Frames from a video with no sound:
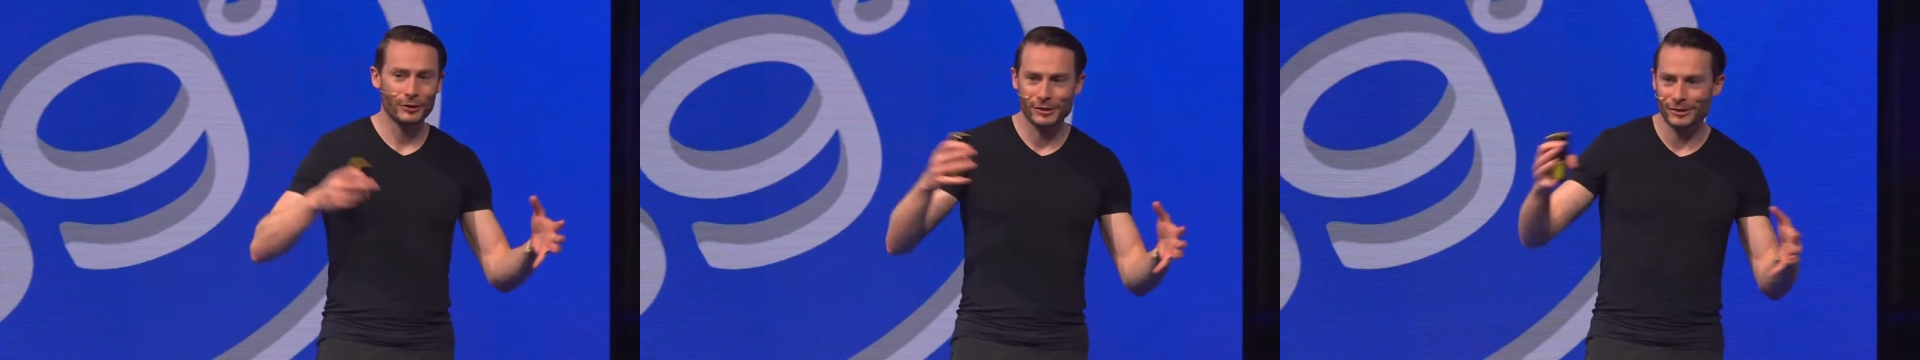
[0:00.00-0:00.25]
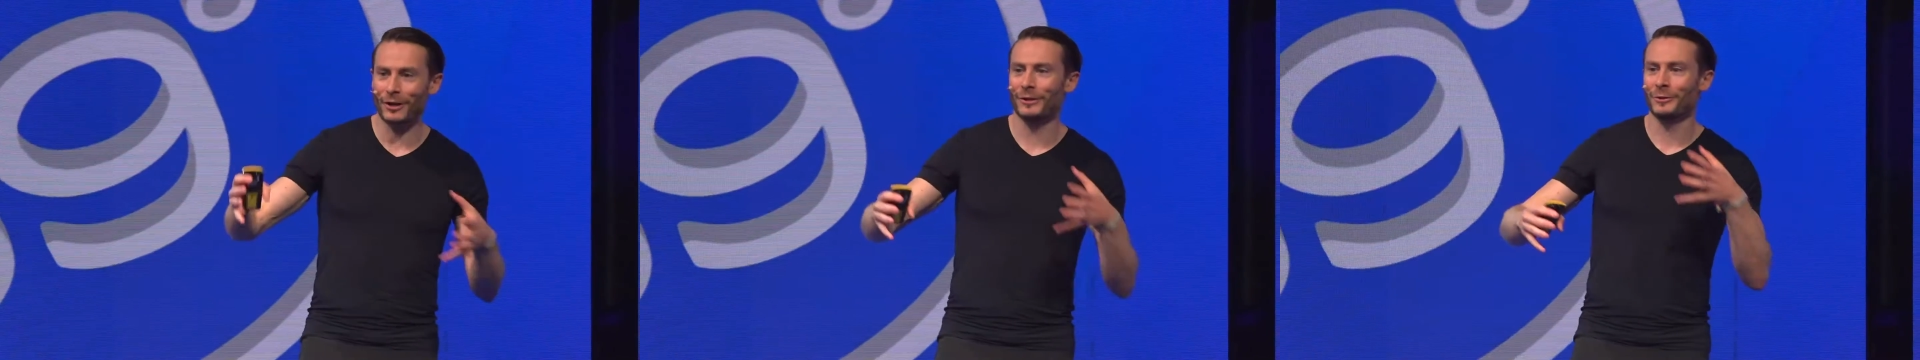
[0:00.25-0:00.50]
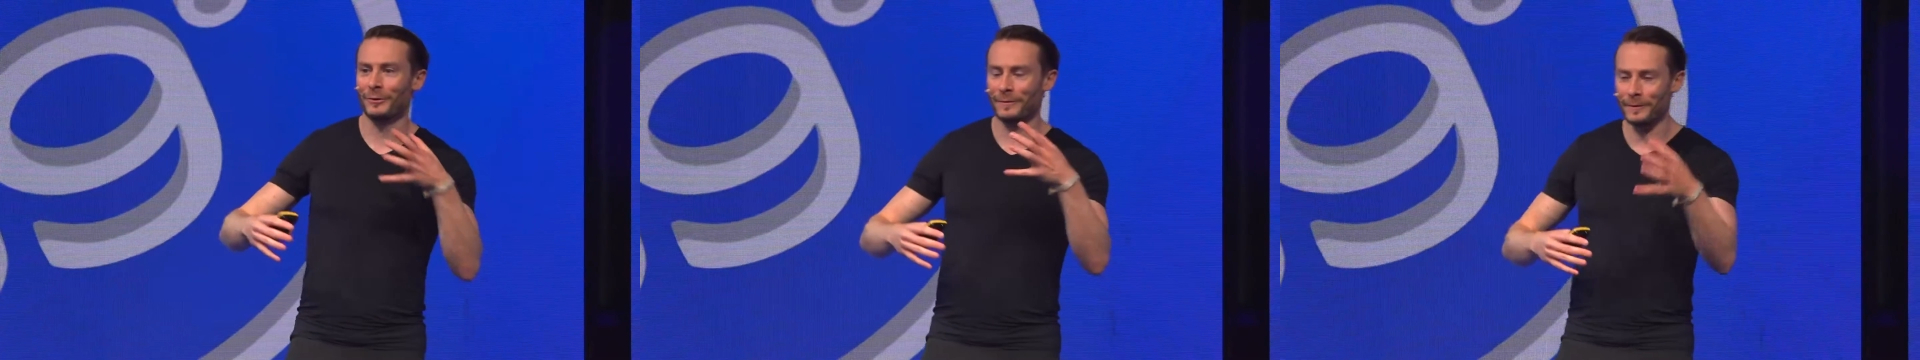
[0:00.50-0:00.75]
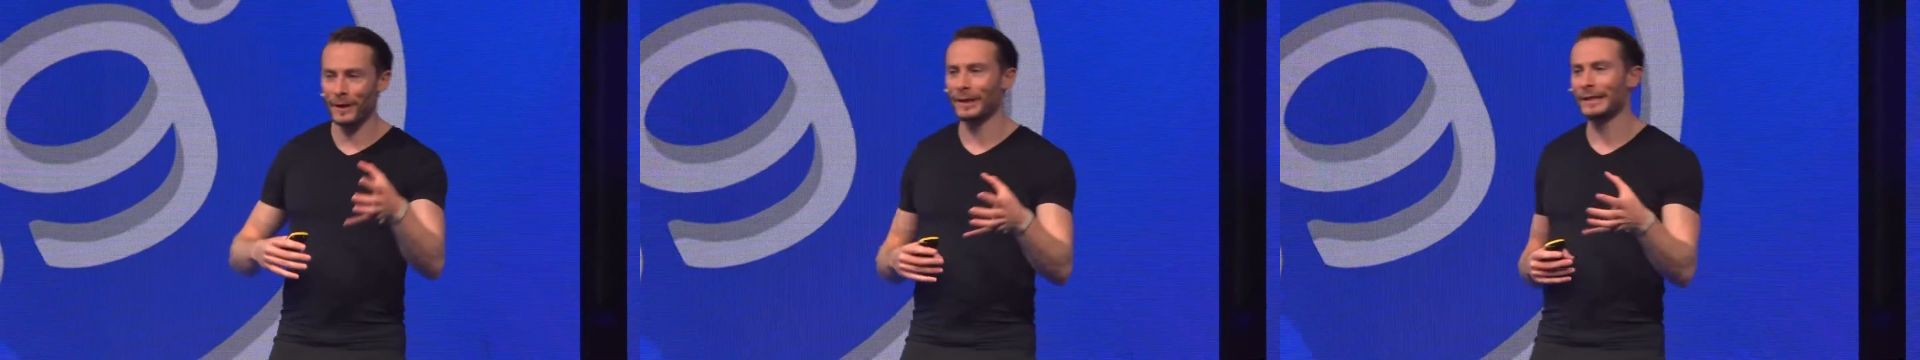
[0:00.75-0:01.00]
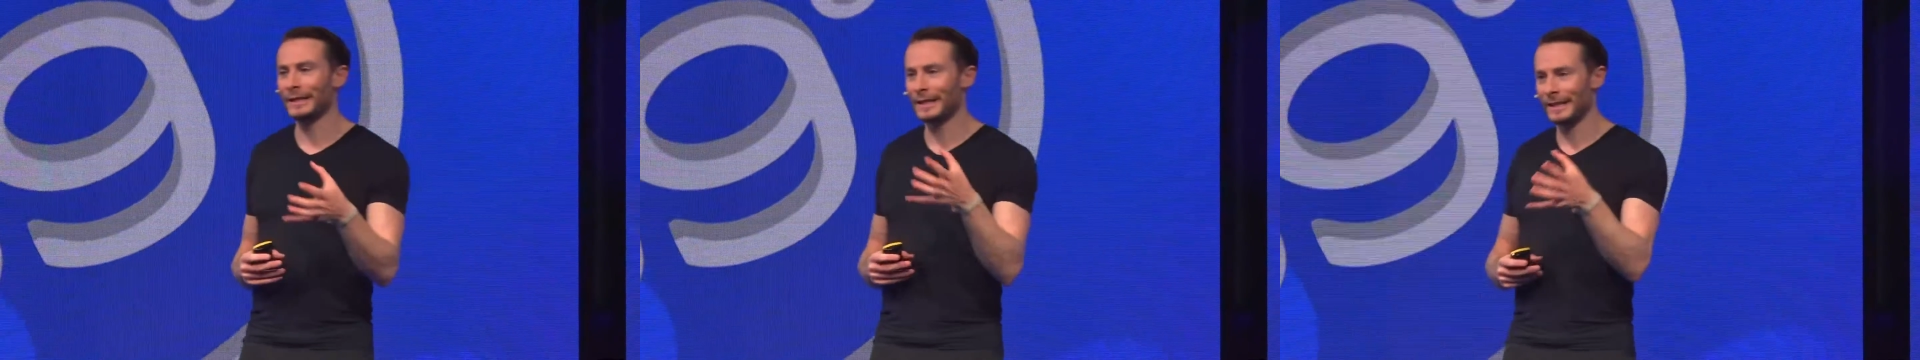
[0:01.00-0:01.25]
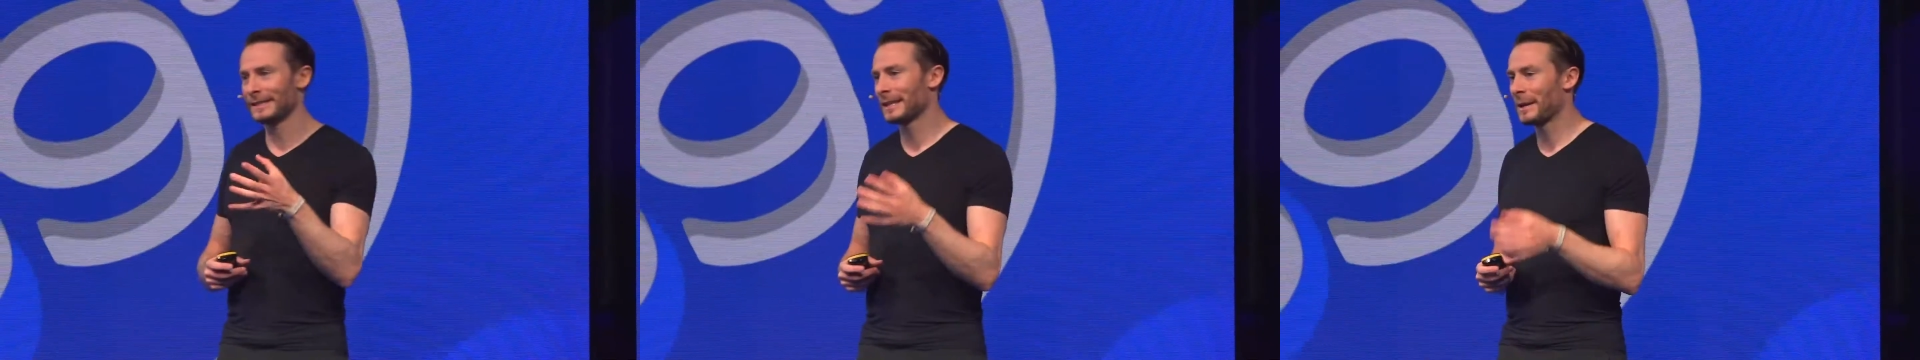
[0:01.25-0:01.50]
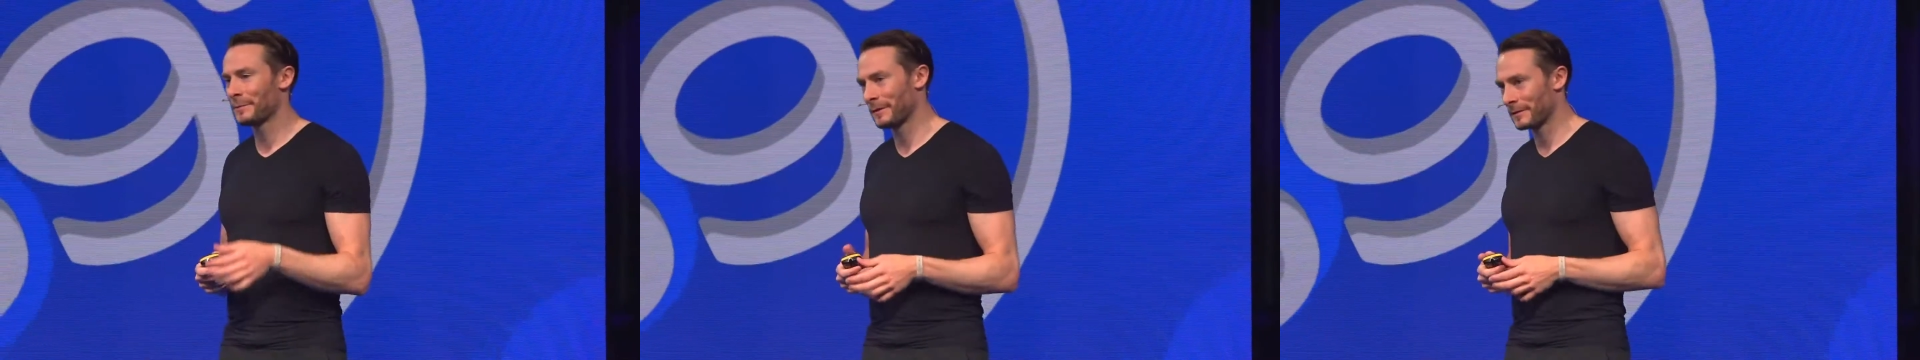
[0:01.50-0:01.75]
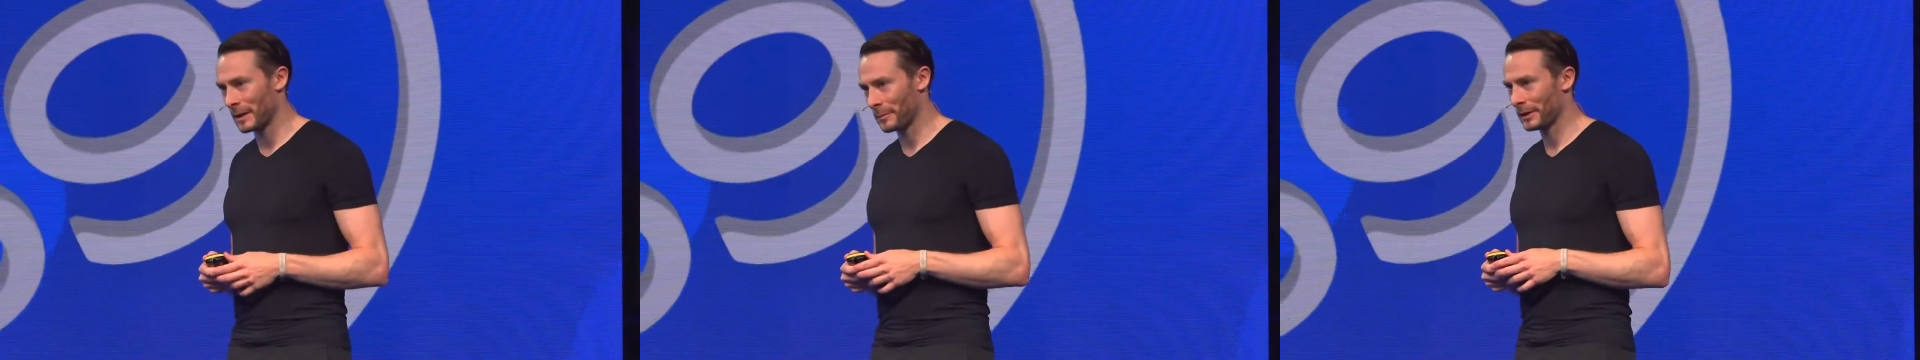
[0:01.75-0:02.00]
or start or fund these types
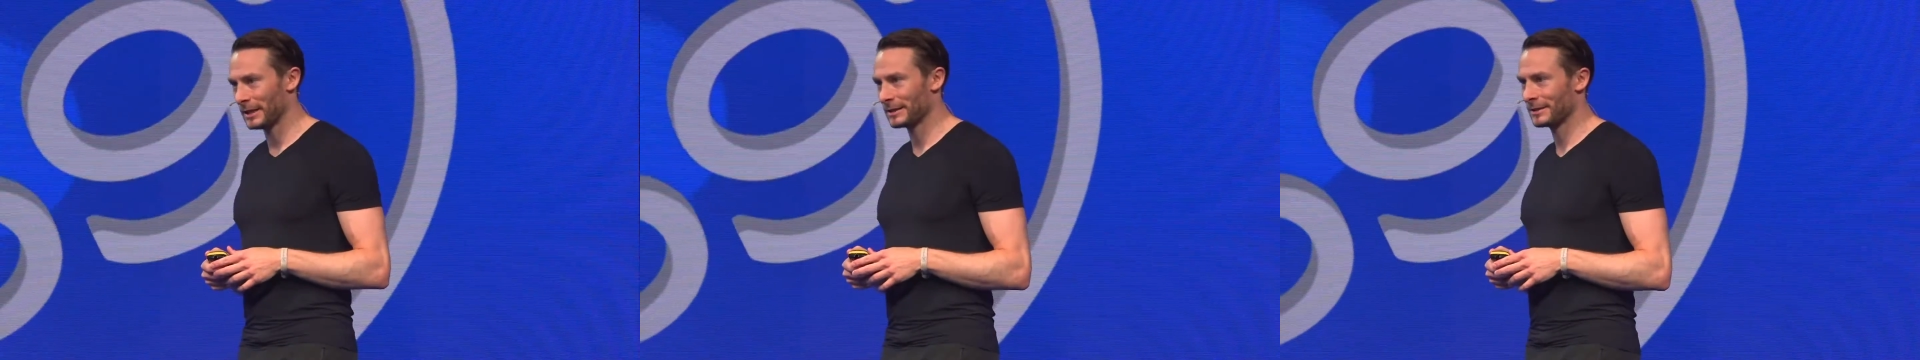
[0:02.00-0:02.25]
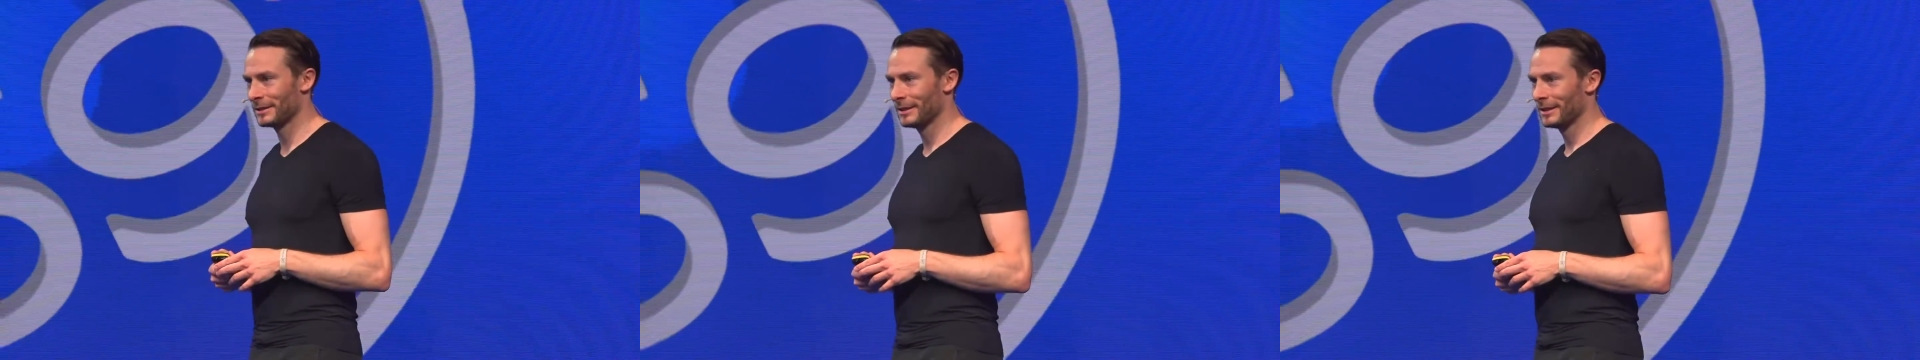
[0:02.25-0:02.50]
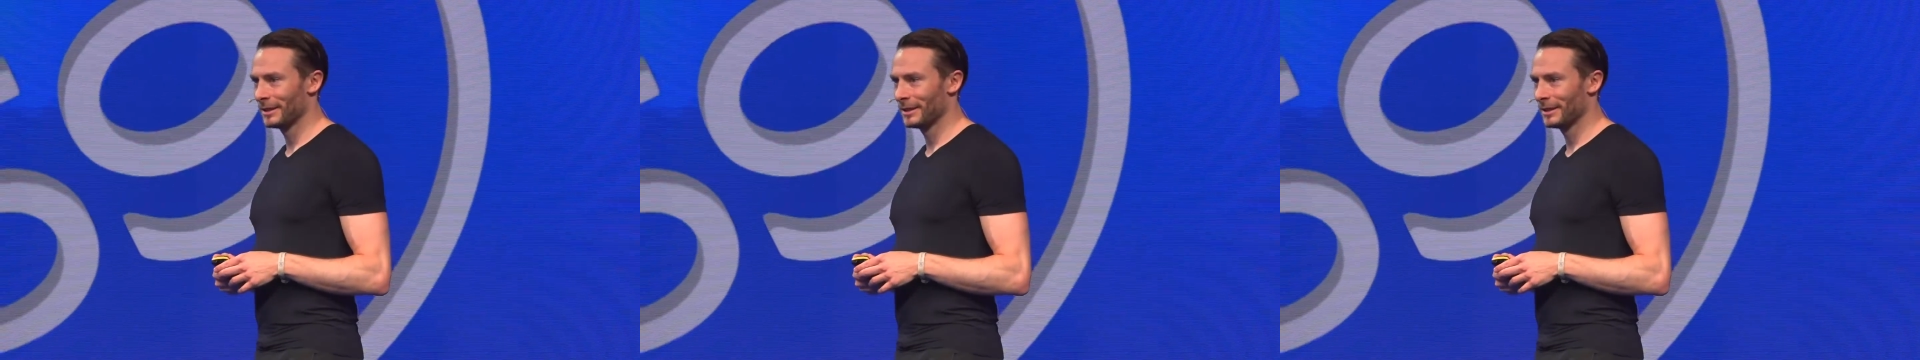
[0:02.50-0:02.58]
of companies.